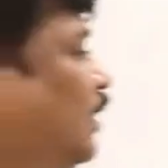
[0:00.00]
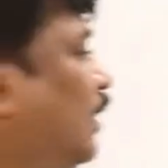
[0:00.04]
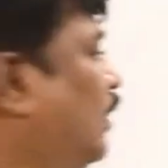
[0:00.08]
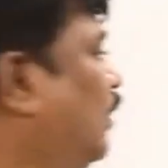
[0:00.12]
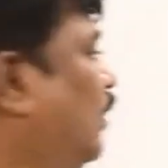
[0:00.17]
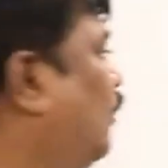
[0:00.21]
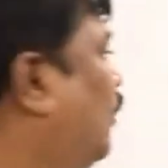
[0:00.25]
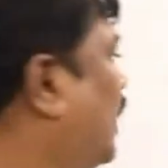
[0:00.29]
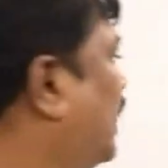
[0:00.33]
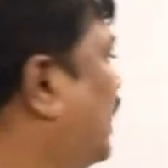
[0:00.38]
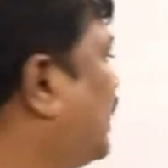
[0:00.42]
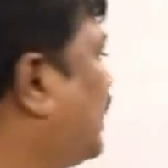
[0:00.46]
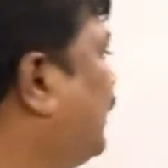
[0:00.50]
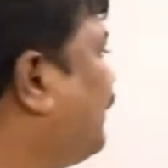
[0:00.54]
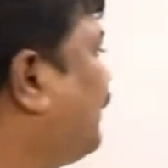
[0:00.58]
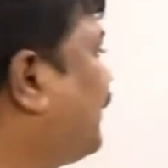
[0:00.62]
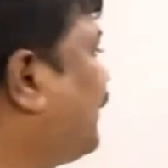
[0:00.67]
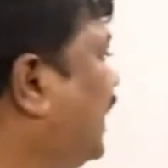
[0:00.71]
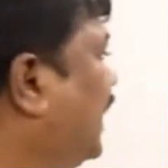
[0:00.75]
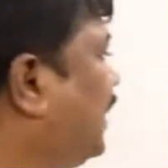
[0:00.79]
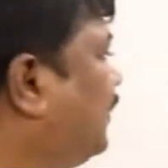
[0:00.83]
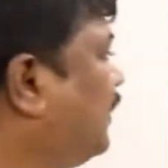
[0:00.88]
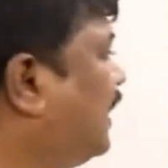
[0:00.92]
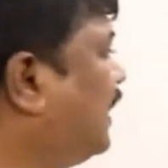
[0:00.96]
What are the
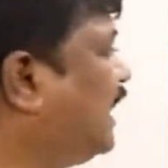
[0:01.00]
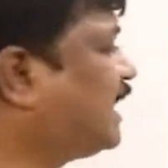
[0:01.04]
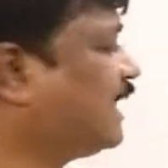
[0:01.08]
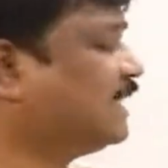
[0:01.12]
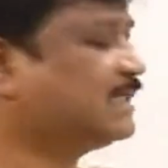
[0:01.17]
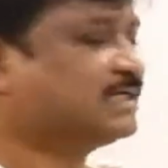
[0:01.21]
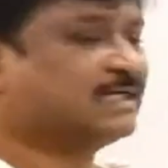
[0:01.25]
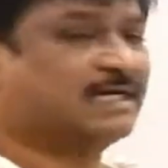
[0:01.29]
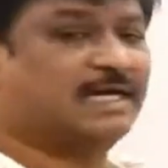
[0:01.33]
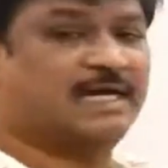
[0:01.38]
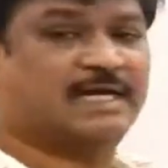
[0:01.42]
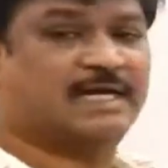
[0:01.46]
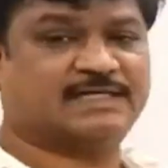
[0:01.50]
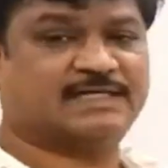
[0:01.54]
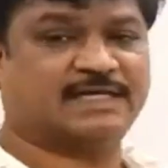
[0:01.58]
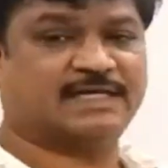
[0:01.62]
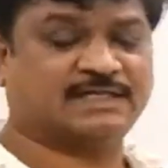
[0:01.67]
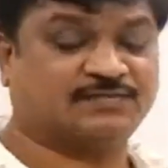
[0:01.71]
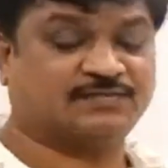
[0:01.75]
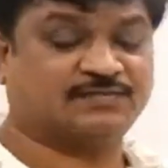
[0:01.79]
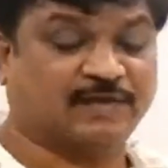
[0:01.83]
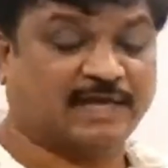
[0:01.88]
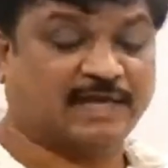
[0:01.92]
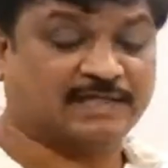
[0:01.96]
primary considerations
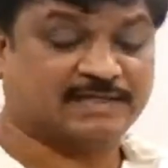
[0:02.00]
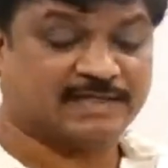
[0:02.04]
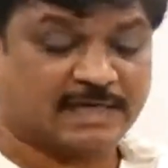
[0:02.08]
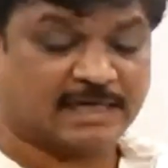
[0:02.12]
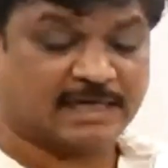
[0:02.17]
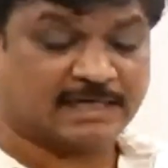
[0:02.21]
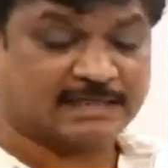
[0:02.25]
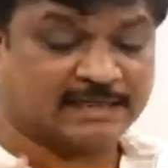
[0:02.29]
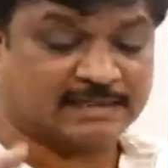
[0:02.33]
while selecting the